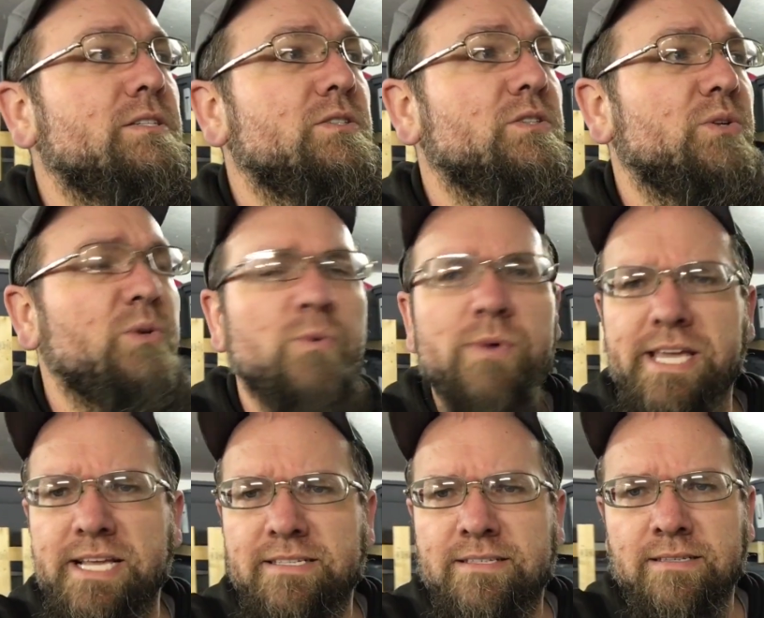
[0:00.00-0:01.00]
two
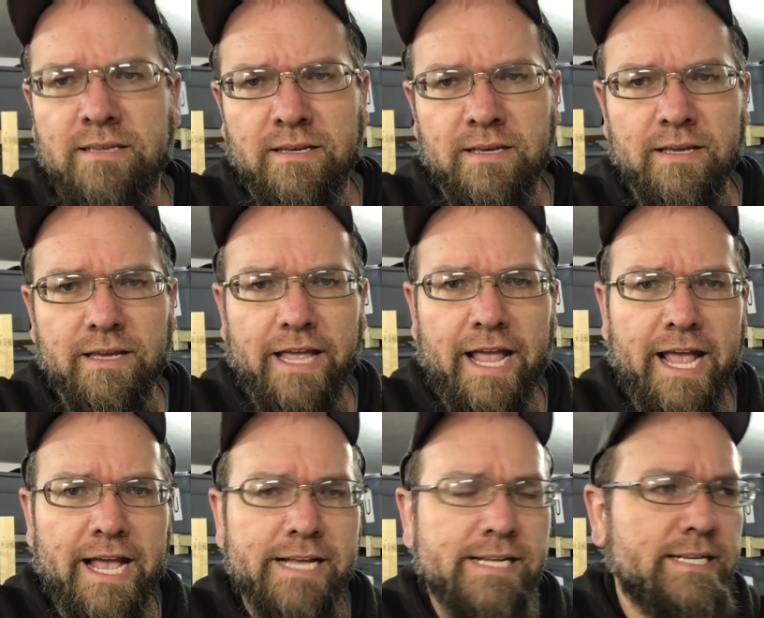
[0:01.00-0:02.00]
weeks
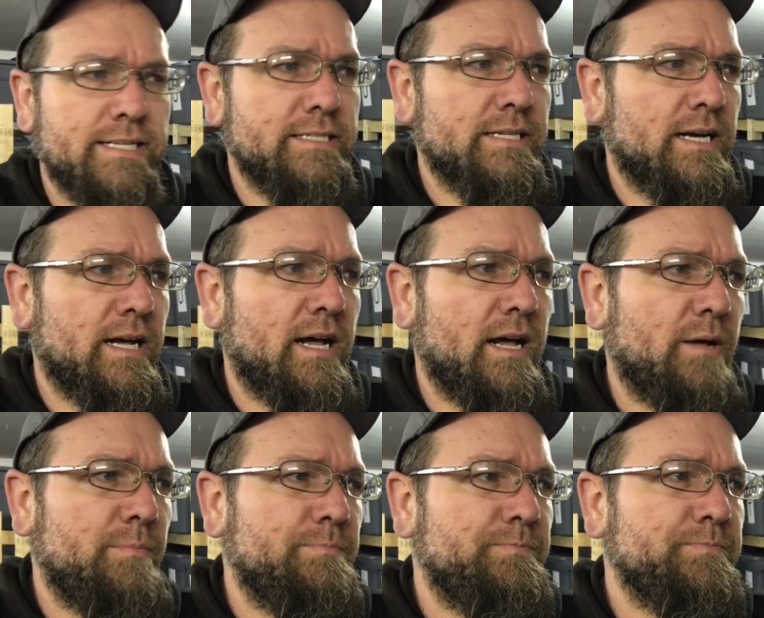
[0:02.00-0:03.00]
and
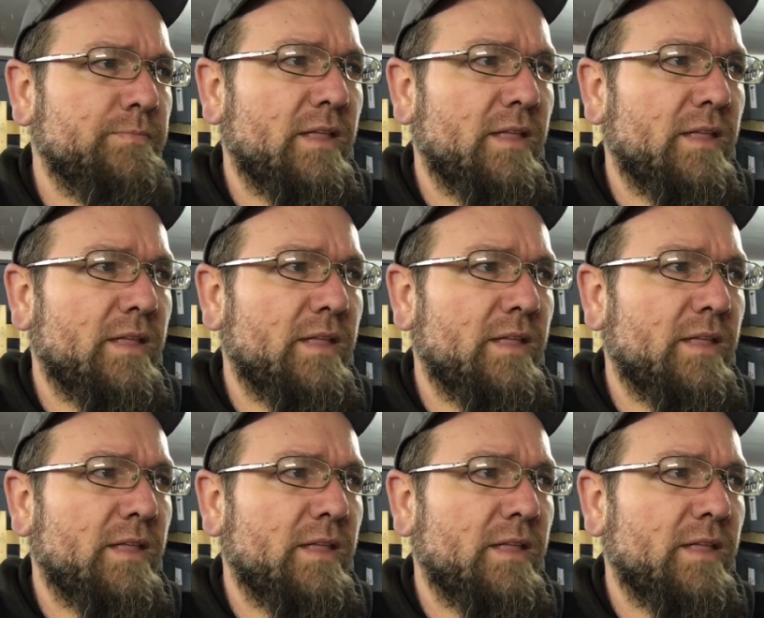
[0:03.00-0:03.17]
um,